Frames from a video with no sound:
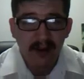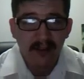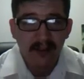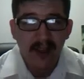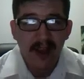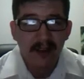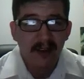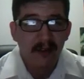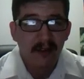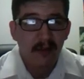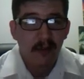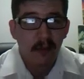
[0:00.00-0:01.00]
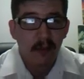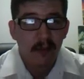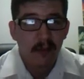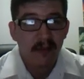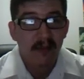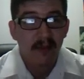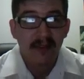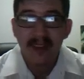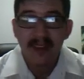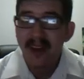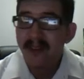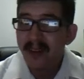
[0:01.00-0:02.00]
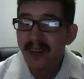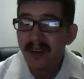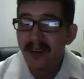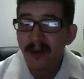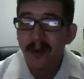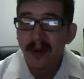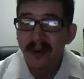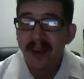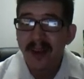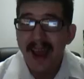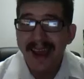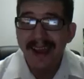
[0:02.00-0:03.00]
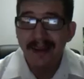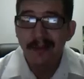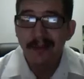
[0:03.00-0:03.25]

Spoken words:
It's kind of, well, it's not really do or die,